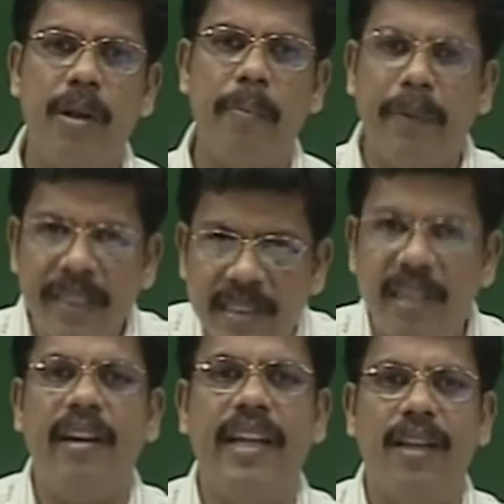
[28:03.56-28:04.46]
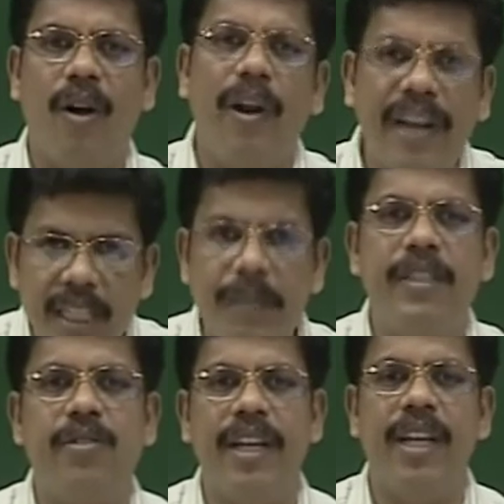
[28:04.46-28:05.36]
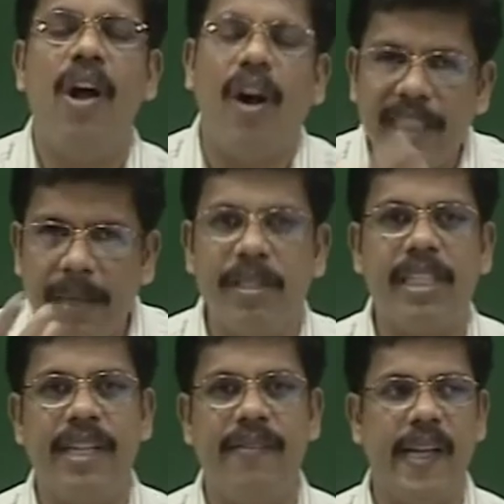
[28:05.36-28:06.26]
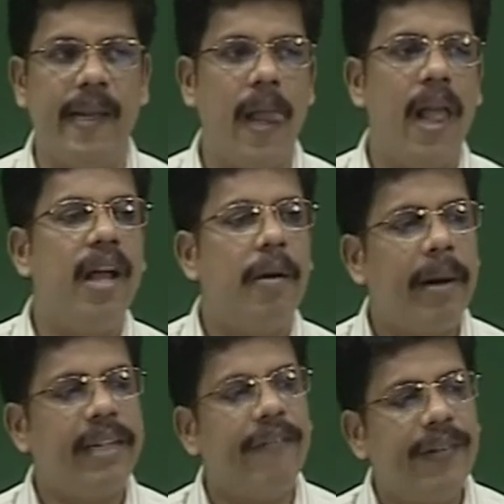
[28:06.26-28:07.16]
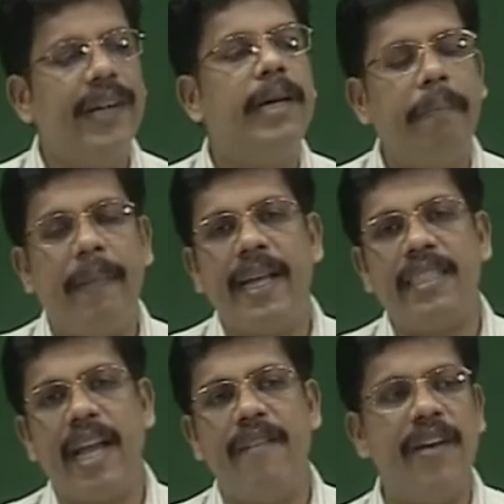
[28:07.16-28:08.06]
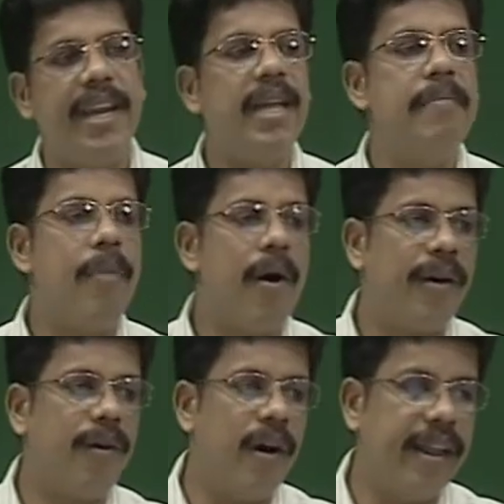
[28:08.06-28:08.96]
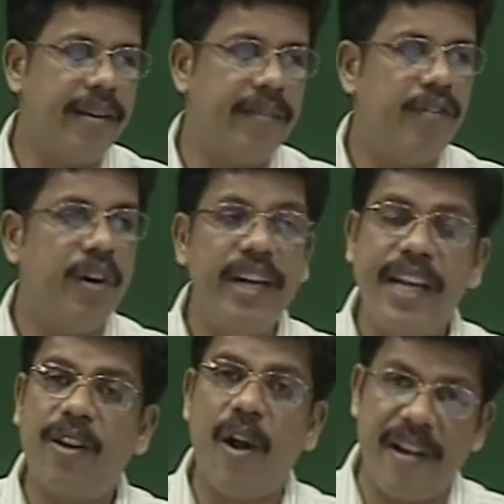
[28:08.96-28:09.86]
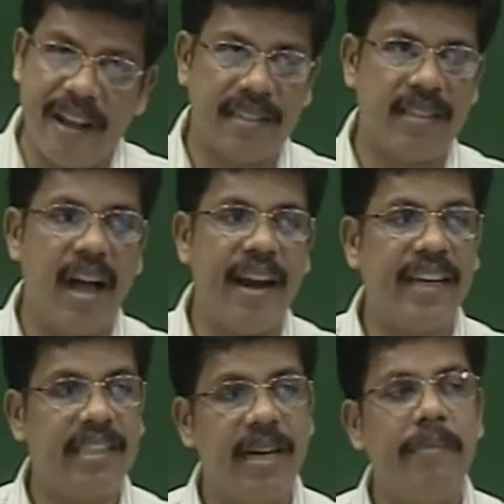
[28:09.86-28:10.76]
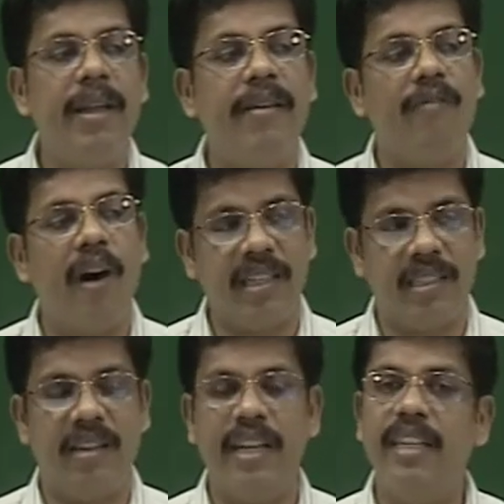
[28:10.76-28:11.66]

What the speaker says: personally or individually or subjectively, but the world plays a very important role in. Worldly context are extremely vital in